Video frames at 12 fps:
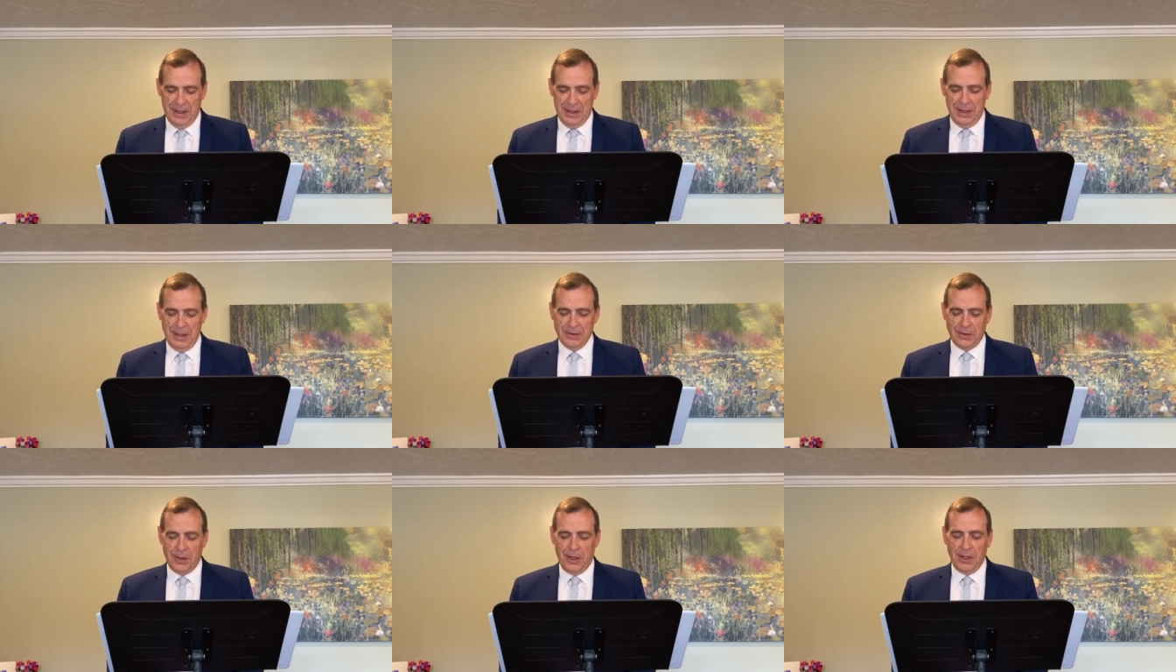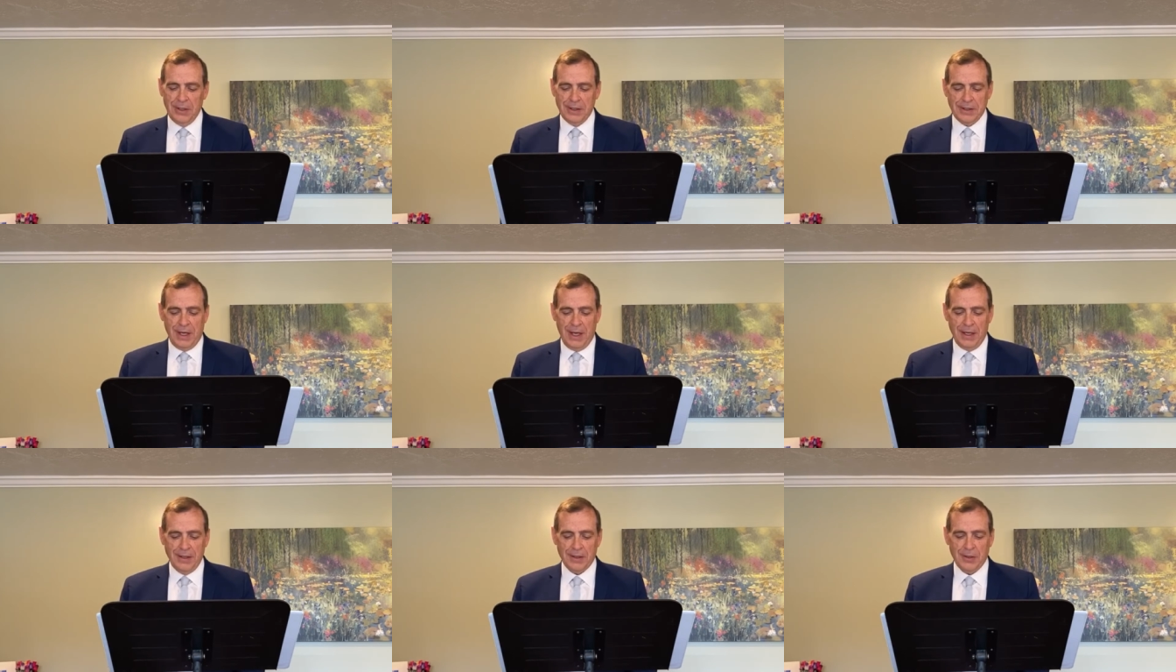These are all
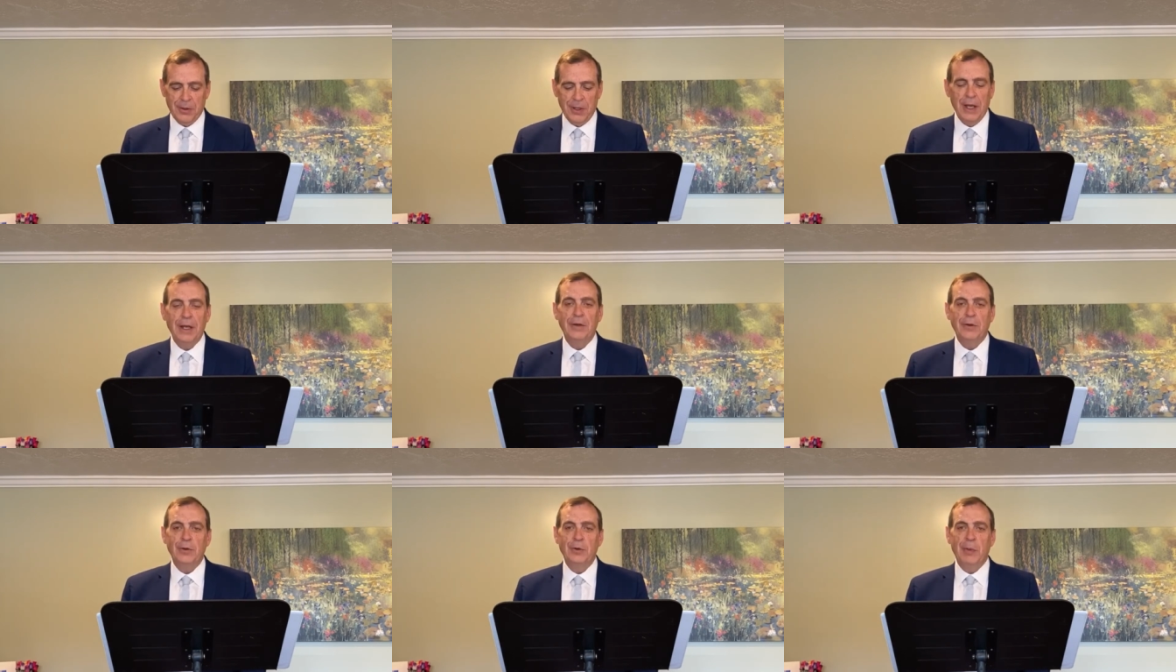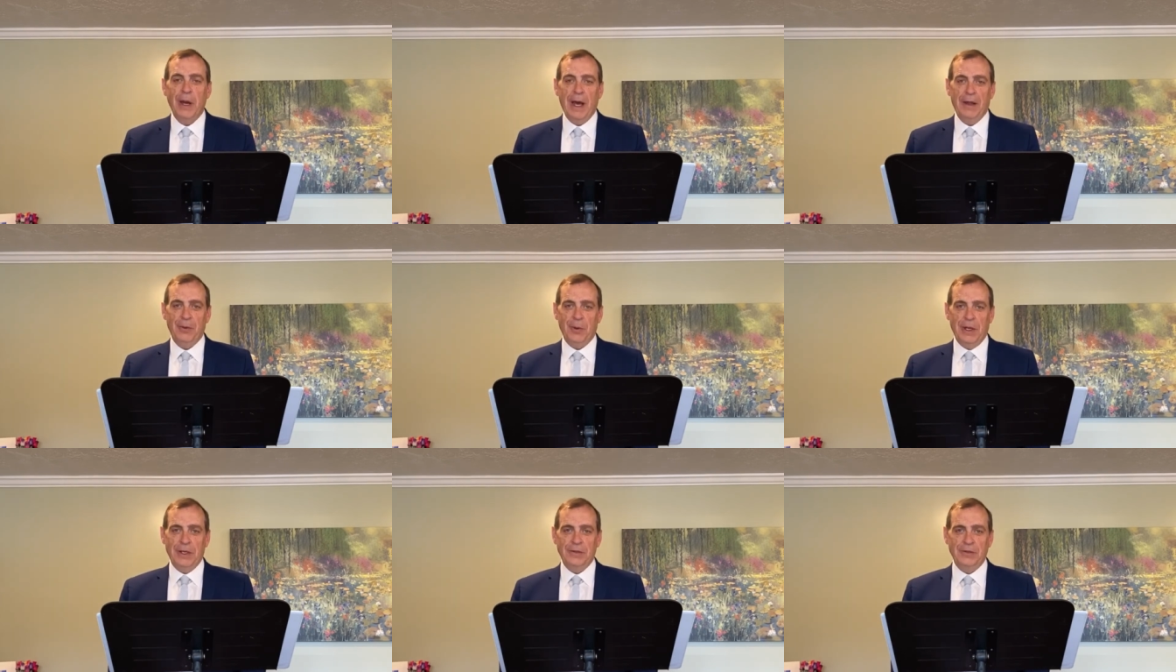designed to create new
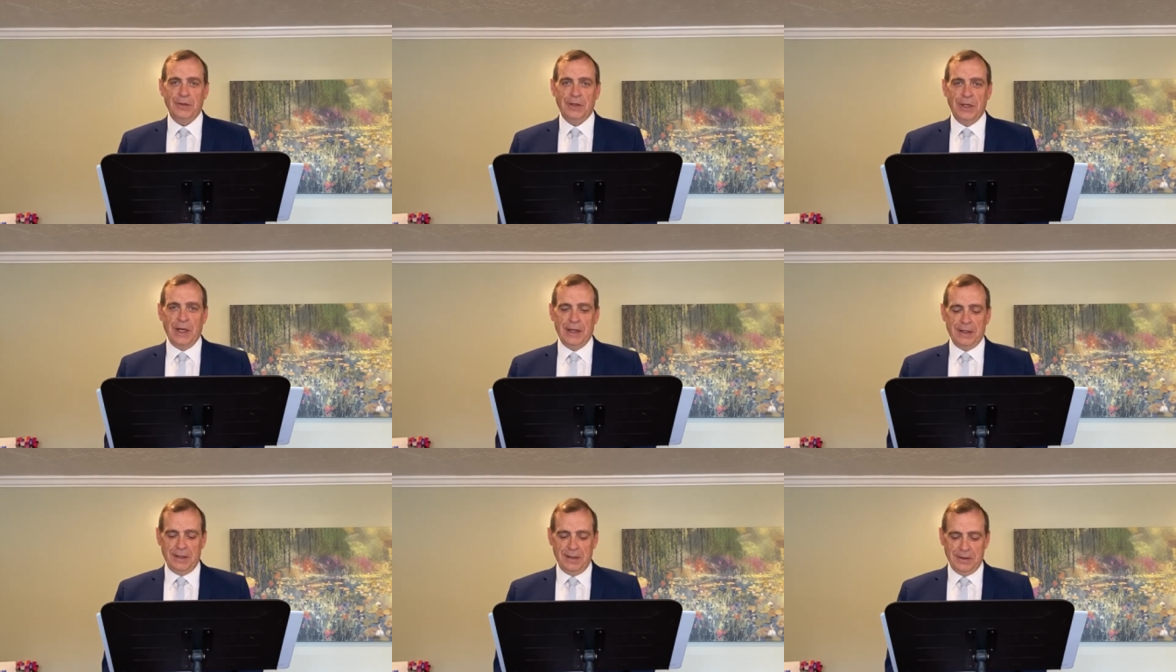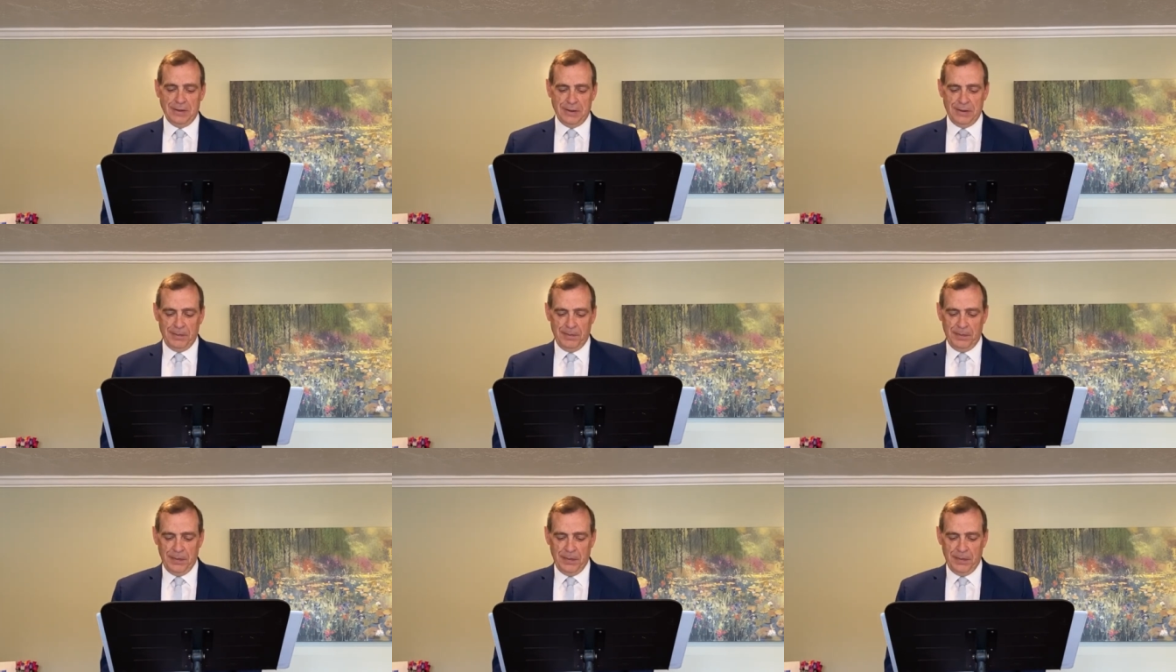pathways to connectedness.